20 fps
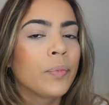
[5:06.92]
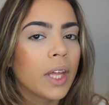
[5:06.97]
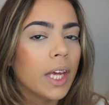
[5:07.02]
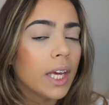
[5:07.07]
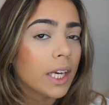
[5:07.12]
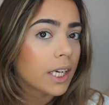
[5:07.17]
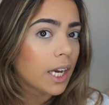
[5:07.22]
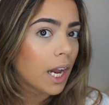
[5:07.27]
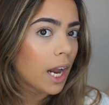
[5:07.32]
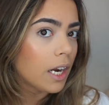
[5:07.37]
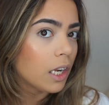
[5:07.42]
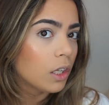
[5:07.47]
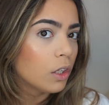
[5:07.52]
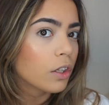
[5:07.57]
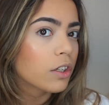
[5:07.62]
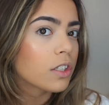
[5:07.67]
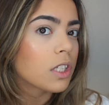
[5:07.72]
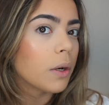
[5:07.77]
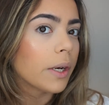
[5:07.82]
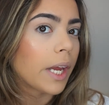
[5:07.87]
It kind of
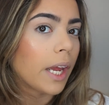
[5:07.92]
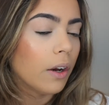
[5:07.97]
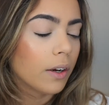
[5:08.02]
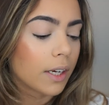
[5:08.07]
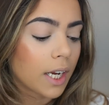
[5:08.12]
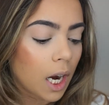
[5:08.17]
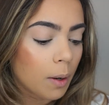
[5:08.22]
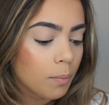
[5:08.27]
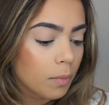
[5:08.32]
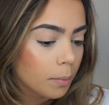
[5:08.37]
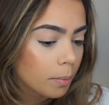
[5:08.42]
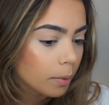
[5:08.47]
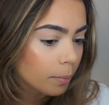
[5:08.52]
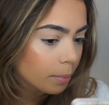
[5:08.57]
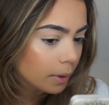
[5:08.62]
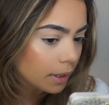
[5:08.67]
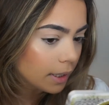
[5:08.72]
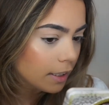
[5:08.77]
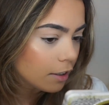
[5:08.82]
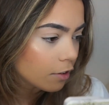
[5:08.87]
looks okay on camera, but
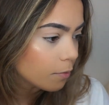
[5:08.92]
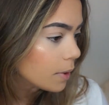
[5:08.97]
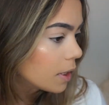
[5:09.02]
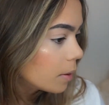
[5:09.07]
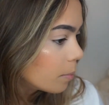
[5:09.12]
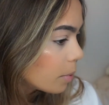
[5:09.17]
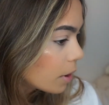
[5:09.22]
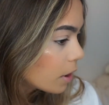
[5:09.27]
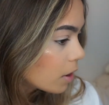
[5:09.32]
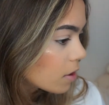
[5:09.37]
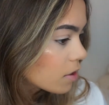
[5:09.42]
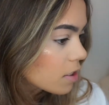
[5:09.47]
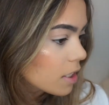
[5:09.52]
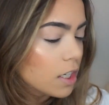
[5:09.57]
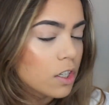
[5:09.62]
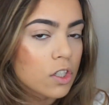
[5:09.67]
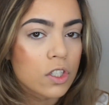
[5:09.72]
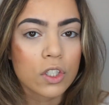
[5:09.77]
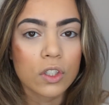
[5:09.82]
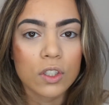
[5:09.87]
believe me, in
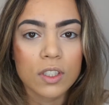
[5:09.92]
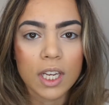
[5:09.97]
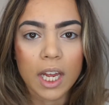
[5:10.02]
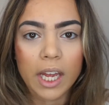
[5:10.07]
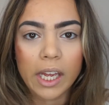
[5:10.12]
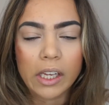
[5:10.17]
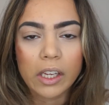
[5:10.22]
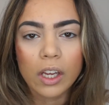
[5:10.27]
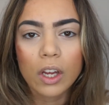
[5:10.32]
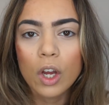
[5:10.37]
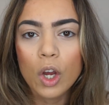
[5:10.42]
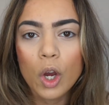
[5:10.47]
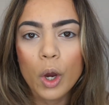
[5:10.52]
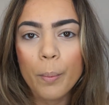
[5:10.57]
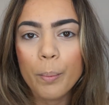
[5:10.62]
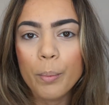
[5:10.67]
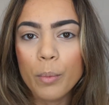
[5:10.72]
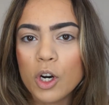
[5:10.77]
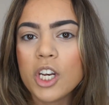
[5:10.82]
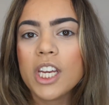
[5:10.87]
person it just looks like
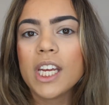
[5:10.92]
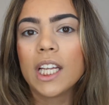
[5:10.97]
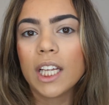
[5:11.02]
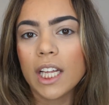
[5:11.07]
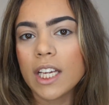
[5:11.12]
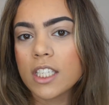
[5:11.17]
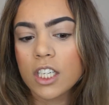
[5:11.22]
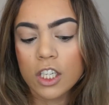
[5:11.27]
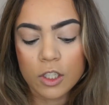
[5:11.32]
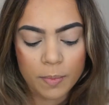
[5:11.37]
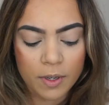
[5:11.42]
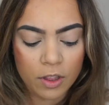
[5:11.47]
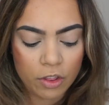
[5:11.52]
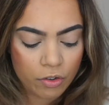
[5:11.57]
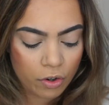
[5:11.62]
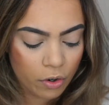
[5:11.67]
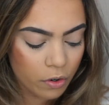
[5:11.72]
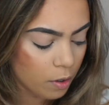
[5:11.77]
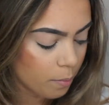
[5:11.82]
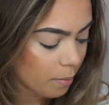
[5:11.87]
muddy glitter has been
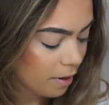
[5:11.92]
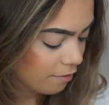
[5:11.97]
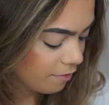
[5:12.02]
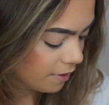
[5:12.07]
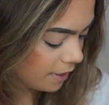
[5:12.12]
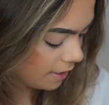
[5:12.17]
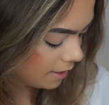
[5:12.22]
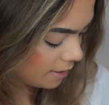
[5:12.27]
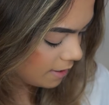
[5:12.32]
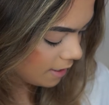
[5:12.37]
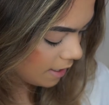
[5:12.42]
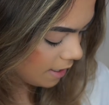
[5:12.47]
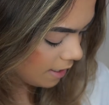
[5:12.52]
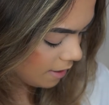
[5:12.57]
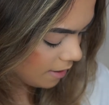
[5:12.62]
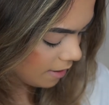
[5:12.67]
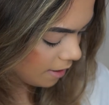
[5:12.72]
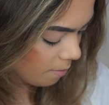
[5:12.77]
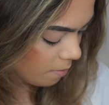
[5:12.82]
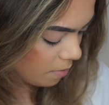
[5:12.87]
thrown on my face
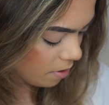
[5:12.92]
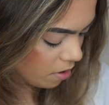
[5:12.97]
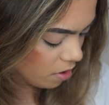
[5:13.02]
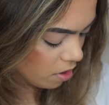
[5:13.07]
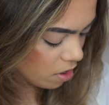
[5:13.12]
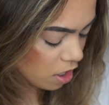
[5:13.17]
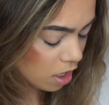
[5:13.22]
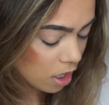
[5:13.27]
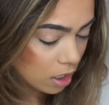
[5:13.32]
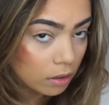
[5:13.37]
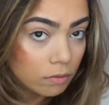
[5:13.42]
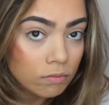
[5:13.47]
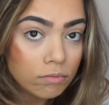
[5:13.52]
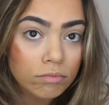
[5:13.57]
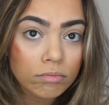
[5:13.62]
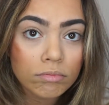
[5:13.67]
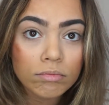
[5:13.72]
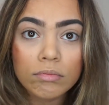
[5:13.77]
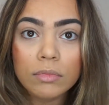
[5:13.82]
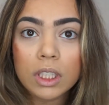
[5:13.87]
and I'm not
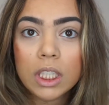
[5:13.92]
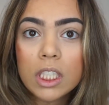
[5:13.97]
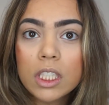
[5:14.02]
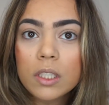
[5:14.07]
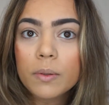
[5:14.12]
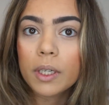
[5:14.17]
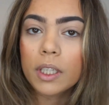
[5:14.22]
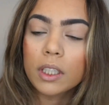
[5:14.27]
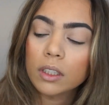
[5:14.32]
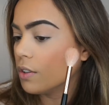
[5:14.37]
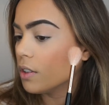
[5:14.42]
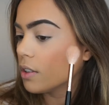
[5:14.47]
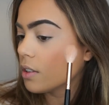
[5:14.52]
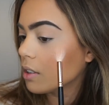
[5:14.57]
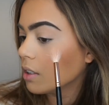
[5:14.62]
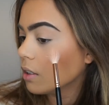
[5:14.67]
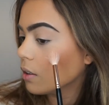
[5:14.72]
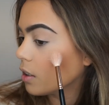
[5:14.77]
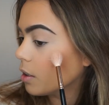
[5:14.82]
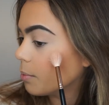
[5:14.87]
into it.
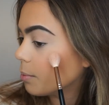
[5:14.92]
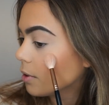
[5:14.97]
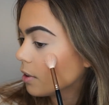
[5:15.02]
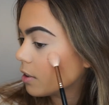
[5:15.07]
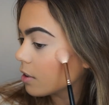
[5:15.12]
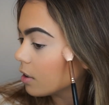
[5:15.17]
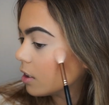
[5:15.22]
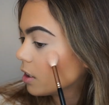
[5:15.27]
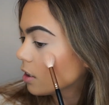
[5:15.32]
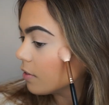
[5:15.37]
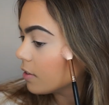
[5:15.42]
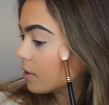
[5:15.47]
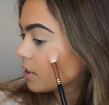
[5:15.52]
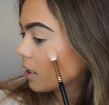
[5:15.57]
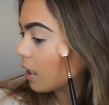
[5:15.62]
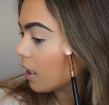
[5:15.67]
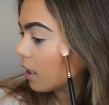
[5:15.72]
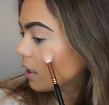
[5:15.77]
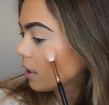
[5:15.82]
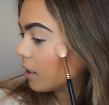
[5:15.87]
Obviously I'm going to put this on the other
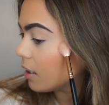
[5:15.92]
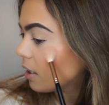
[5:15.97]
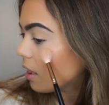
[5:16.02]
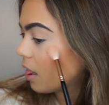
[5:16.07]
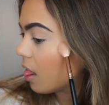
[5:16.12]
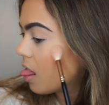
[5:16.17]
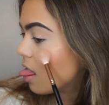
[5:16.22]
side.